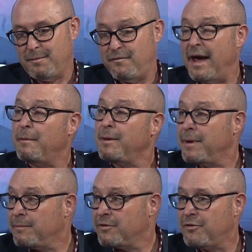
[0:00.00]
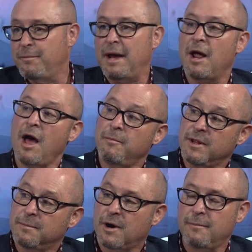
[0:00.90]
family members who may not be
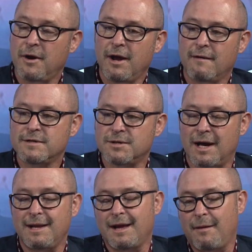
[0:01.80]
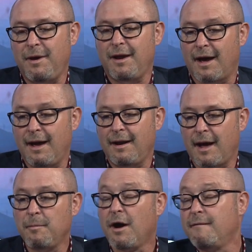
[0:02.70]
the primary caregiver. So
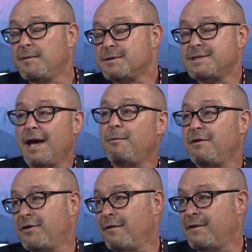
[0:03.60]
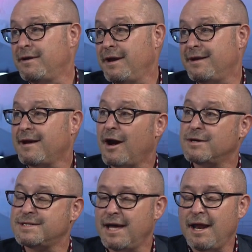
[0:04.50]
I'm comfortable saying we serve the entire
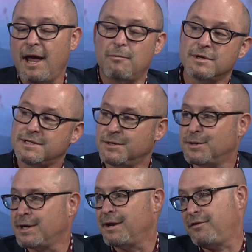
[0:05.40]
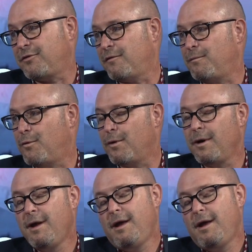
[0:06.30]
state, and we're still looking to serve more.